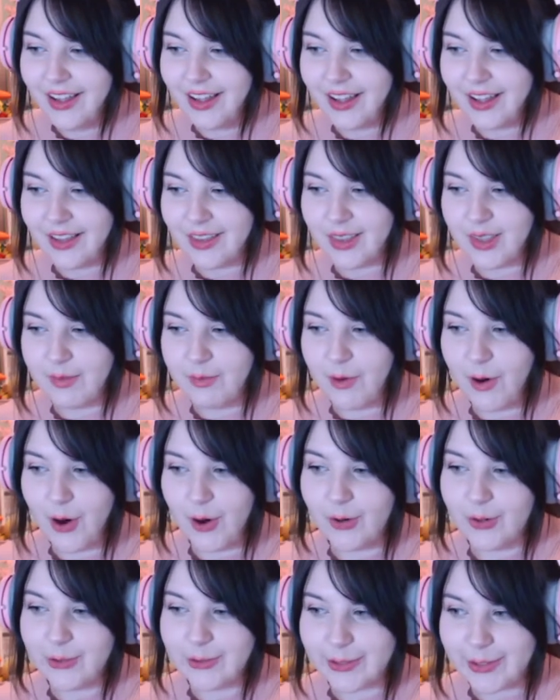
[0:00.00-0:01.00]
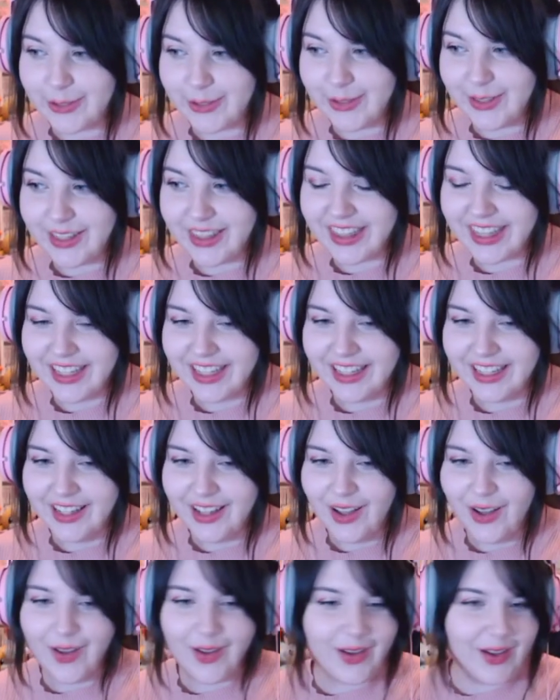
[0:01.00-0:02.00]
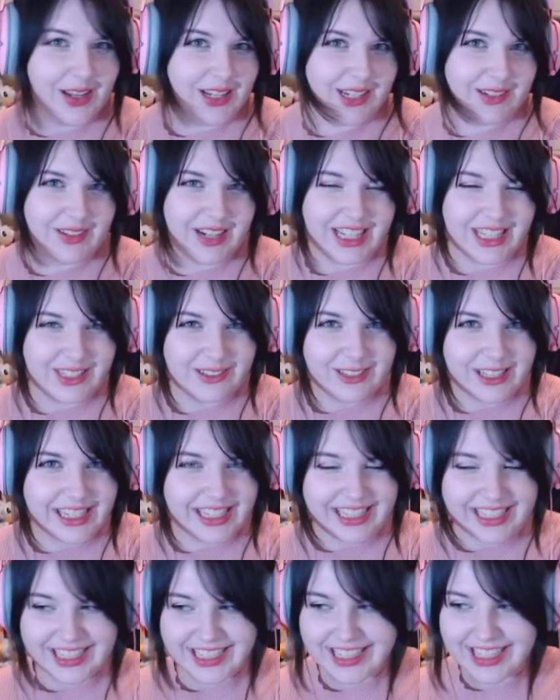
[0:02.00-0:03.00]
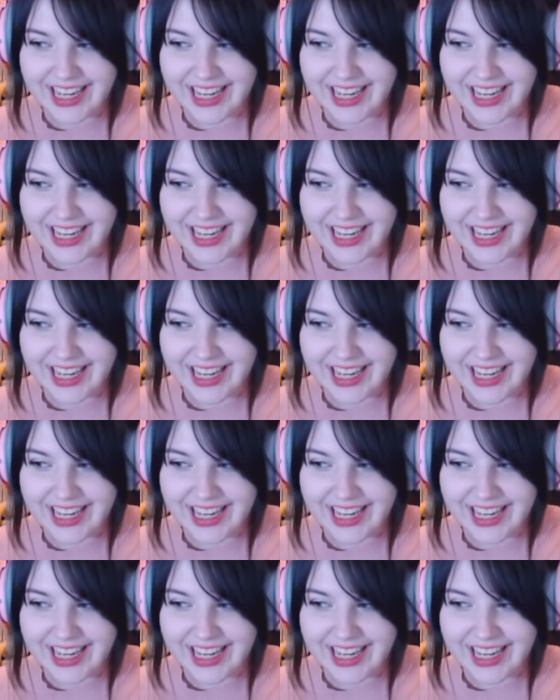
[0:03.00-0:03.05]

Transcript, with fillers: the Pogru on my Twitch